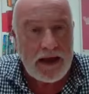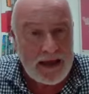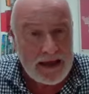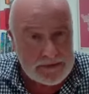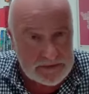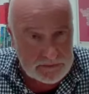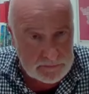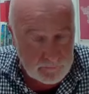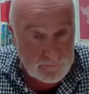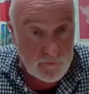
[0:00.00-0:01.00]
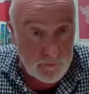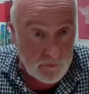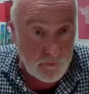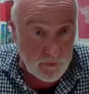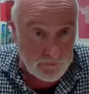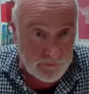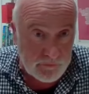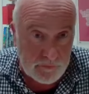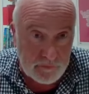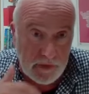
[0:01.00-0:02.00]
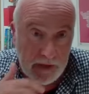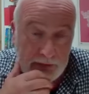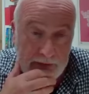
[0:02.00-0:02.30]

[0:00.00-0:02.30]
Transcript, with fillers: and further on through uh,